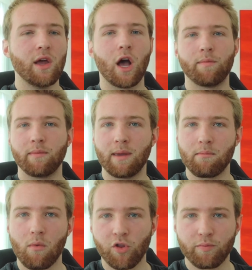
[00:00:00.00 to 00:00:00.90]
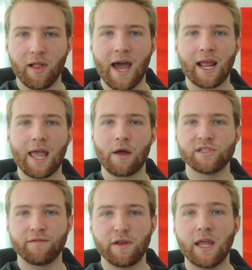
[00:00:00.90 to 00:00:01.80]
help them get multiple ad
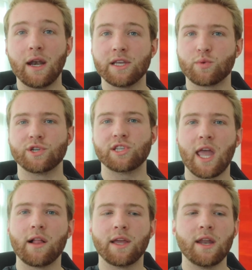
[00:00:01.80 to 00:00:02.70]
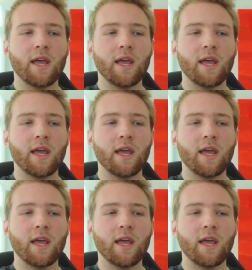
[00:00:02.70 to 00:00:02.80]
accounts if needed as we're scaling.